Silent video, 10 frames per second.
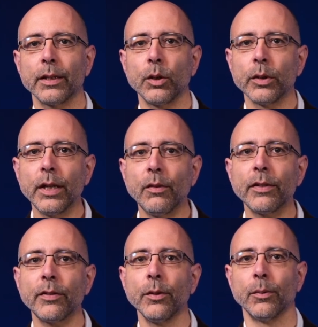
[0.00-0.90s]
You can
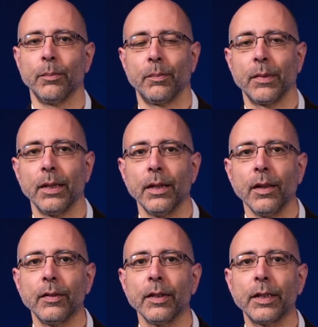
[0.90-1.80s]
take an
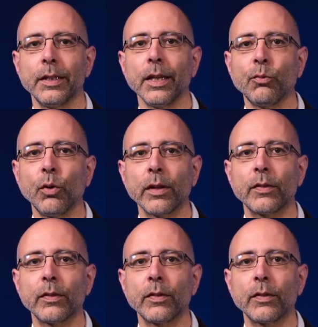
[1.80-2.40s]
elevation perspective